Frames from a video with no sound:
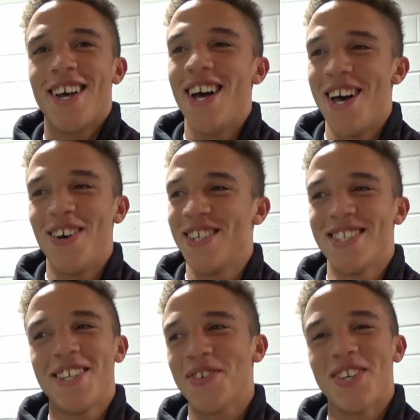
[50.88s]
It
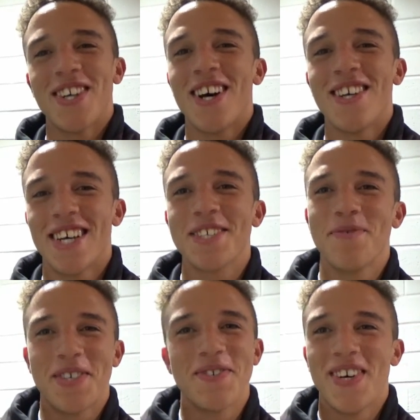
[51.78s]
wasn't difficult at all. It was
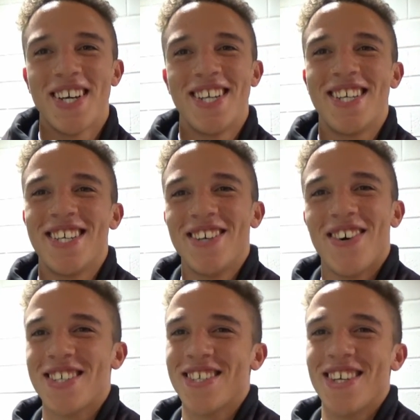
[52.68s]
actually pretty fun
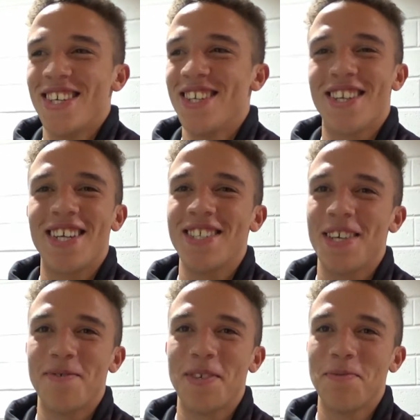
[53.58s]
watching all the other kids
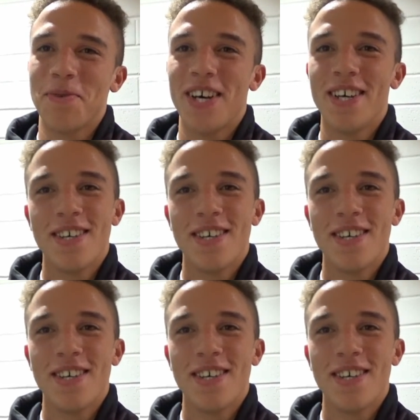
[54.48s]
come in and play.